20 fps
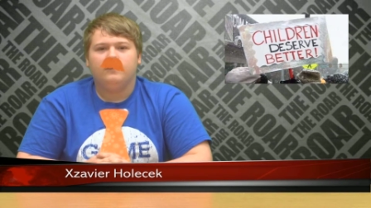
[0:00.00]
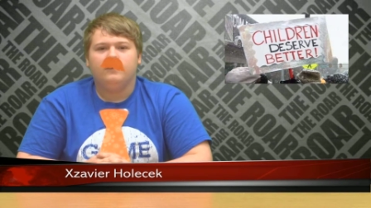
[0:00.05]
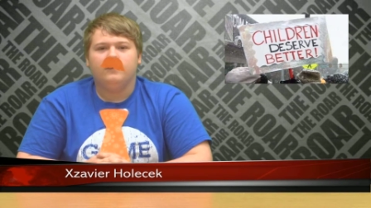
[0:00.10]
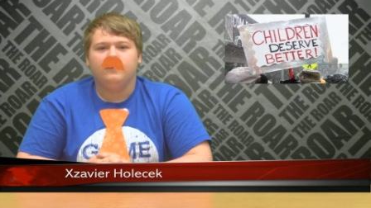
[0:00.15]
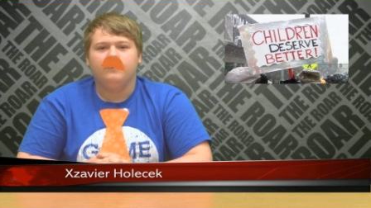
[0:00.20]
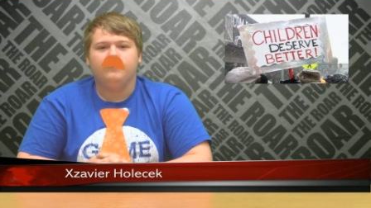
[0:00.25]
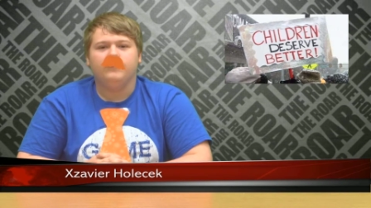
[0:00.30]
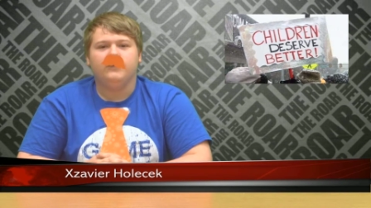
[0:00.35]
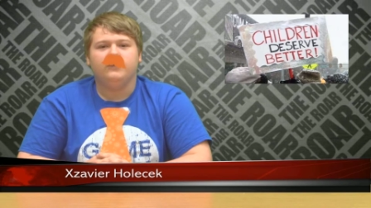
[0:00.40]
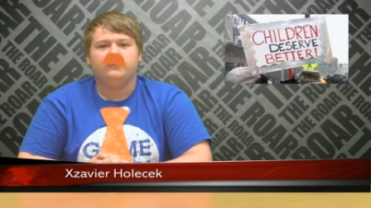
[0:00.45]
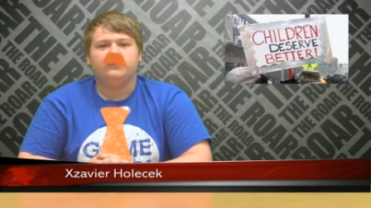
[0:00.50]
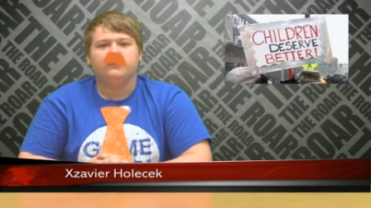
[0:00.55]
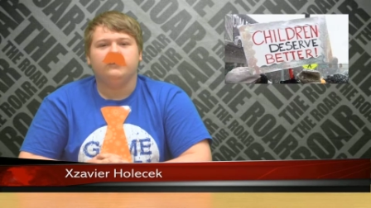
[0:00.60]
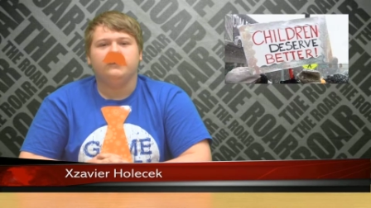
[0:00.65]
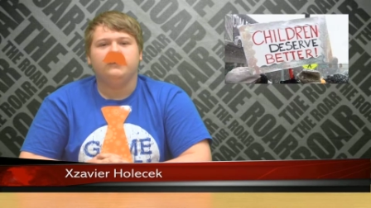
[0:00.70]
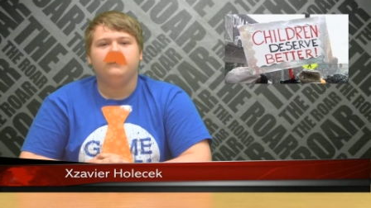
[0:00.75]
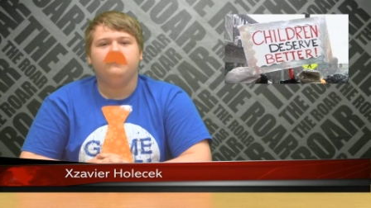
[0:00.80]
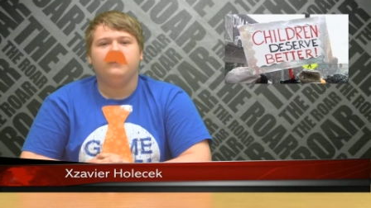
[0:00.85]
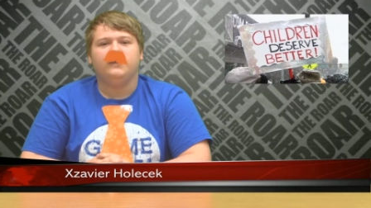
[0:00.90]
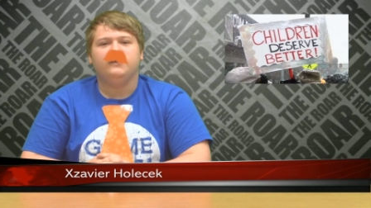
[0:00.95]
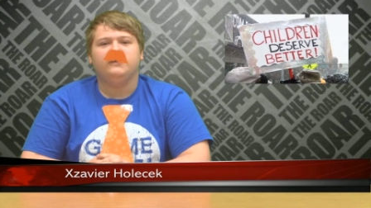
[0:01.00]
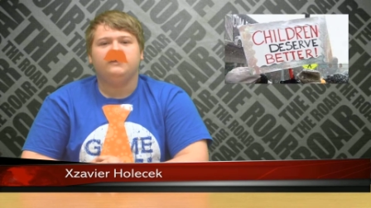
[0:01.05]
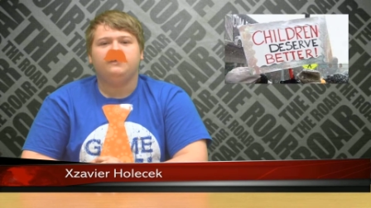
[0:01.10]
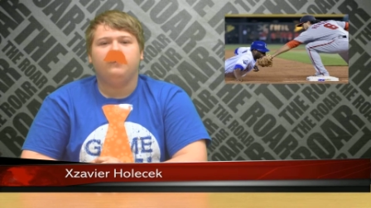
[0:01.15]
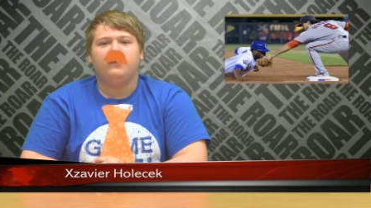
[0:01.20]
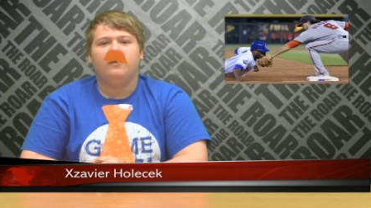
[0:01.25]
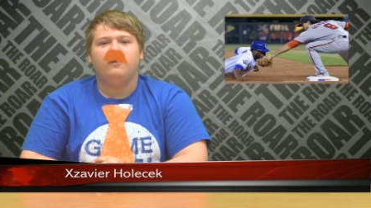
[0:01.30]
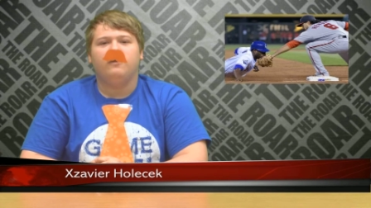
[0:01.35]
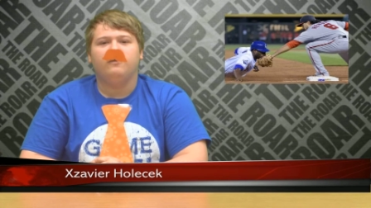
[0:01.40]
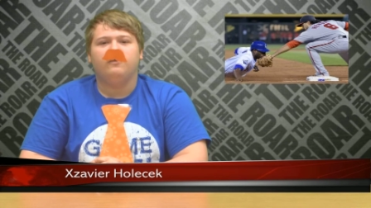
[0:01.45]
In Major League
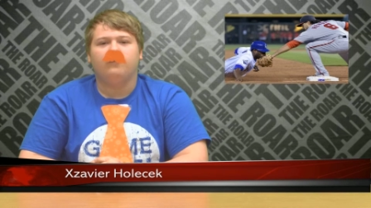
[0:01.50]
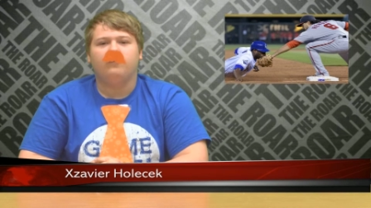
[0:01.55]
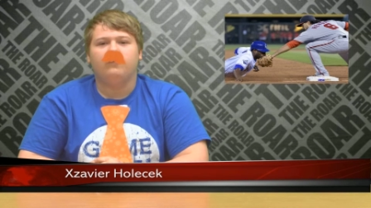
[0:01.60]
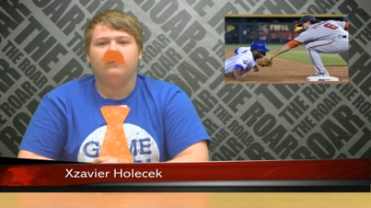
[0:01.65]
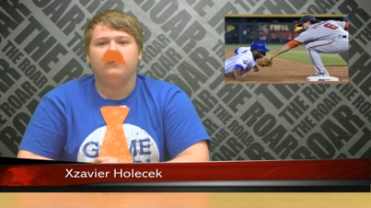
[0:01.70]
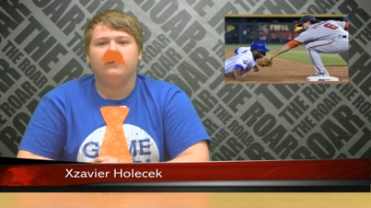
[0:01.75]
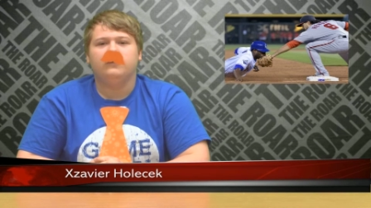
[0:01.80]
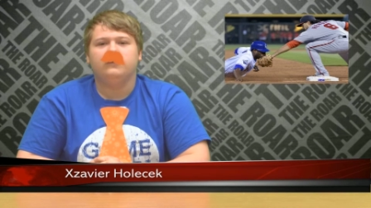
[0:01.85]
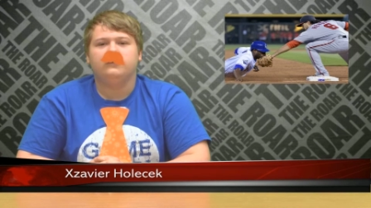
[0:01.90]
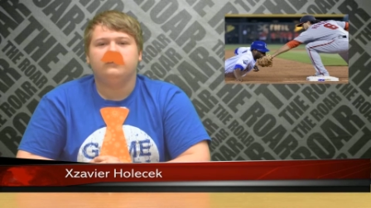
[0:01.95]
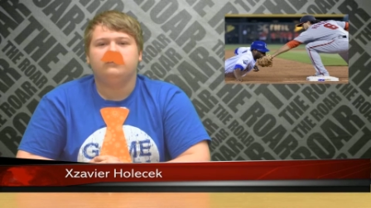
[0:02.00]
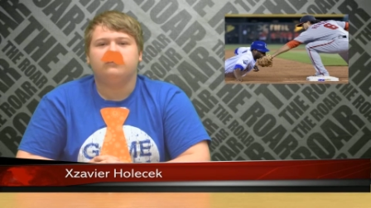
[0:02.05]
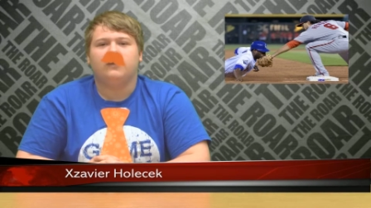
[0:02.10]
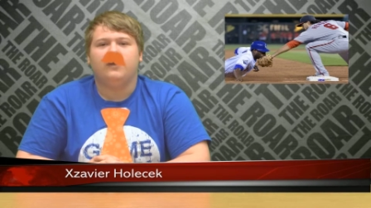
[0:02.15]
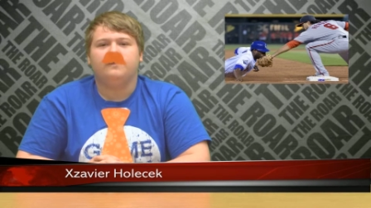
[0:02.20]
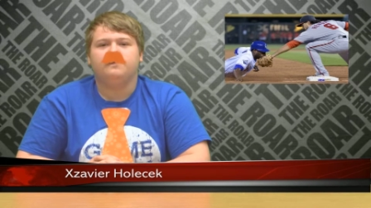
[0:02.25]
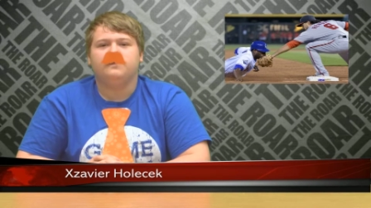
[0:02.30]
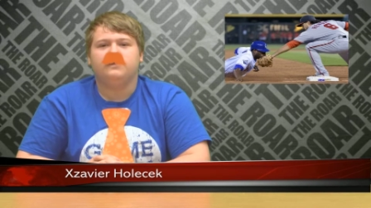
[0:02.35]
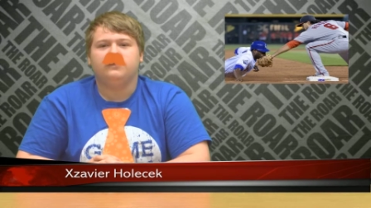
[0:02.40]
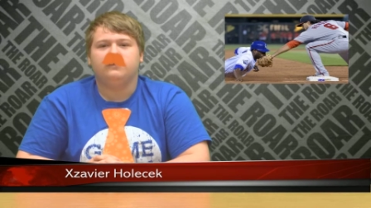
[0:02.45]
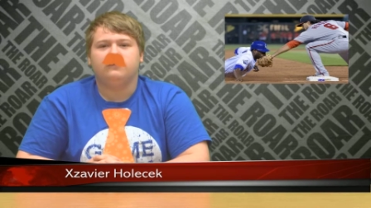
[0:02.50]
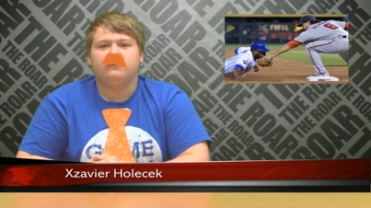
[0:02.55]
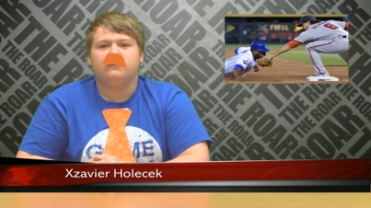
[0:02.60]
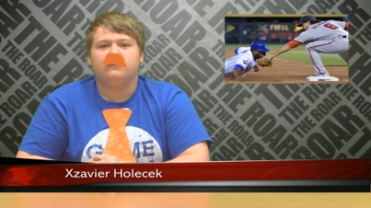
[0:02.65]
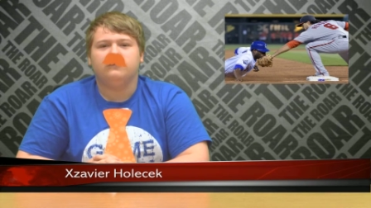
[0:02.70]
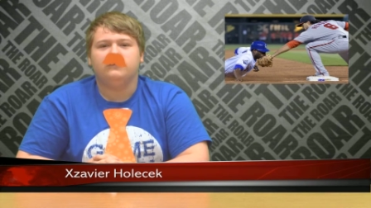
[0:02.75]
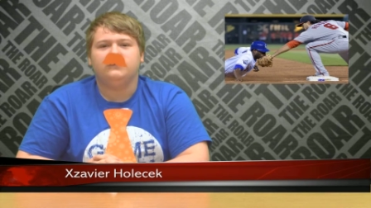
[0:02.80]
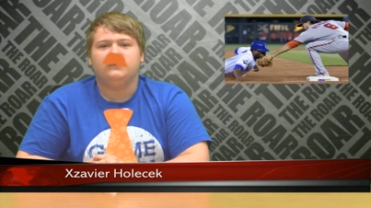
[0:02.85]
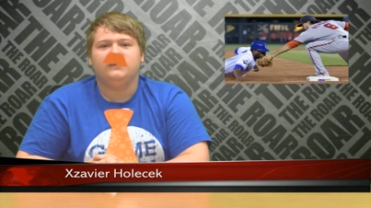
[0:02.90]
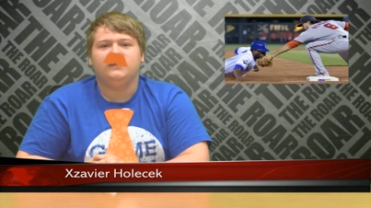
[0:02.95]
Baseball, the Royals dropped to
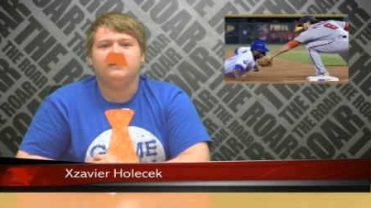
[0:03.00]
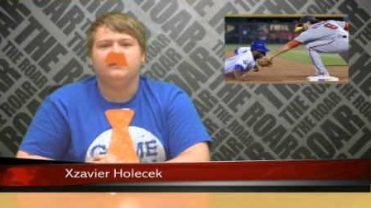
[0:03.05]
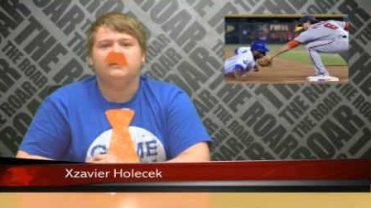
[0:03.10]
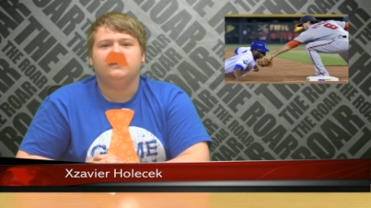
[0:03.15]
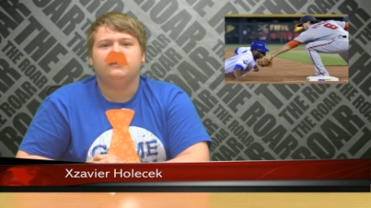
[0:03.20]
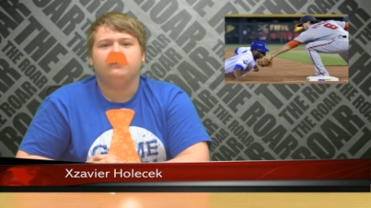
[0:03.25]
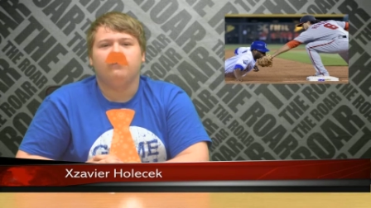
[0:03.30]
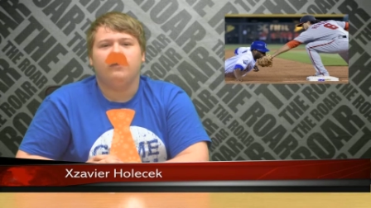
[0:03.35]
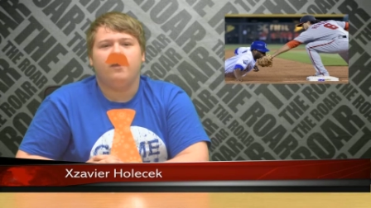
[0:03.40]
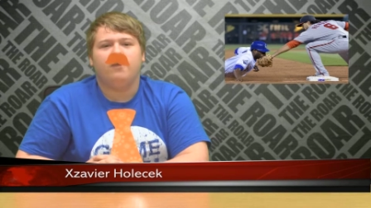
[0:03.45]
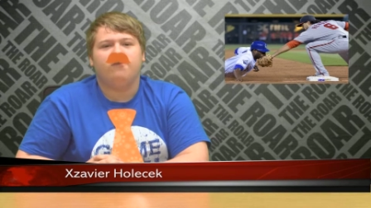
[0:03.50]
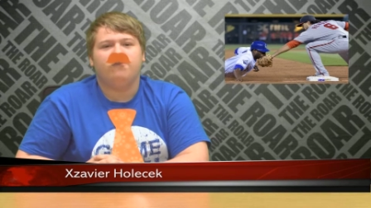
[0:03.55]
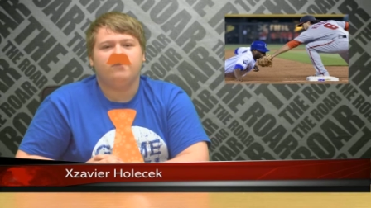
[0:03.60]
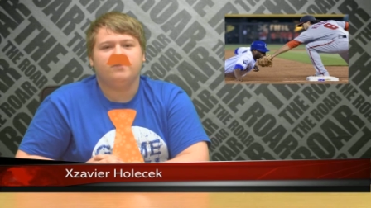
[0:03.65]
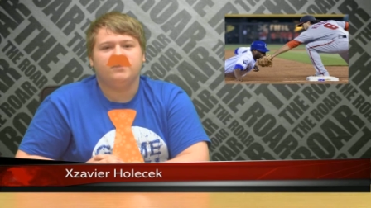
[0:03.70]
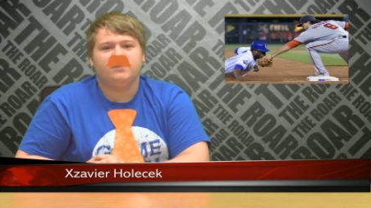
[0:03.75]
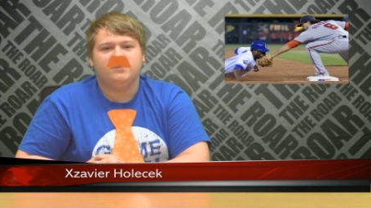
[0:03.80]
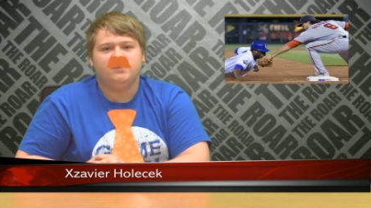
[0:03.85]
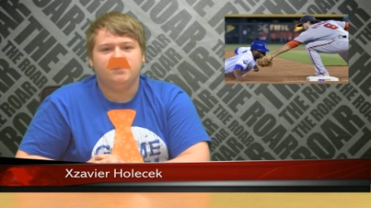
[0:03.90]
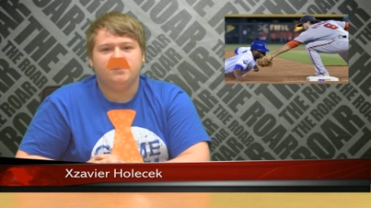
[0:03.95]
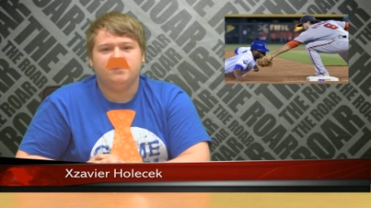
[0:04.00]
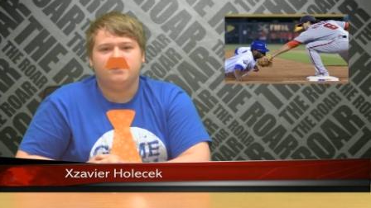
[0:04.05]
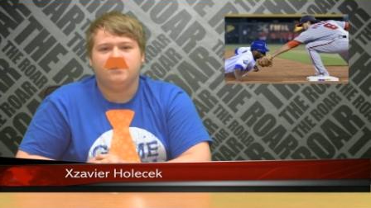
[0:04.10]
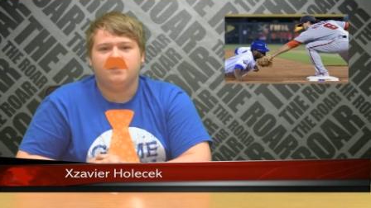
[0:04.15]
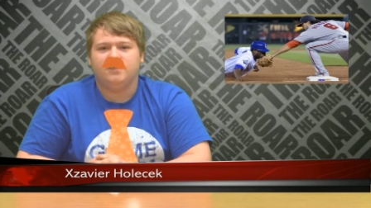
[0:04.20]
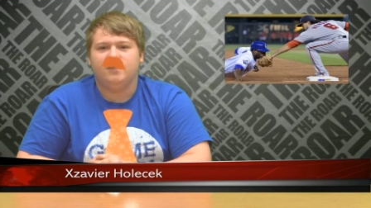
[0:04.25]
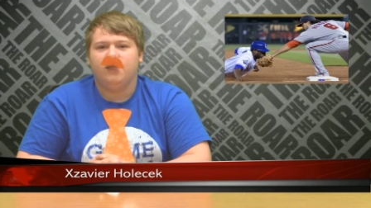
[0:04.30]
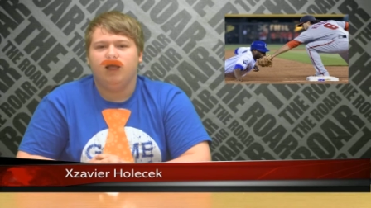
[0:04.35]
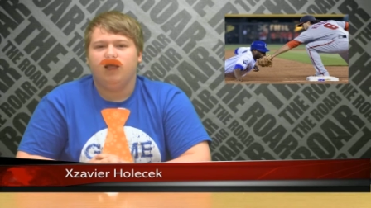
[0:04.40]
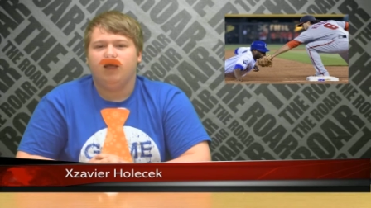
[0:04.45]
13 and 12 on the
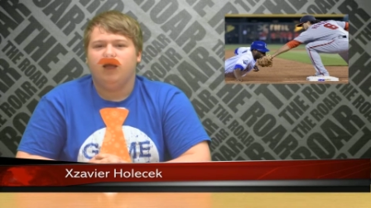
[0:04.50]
season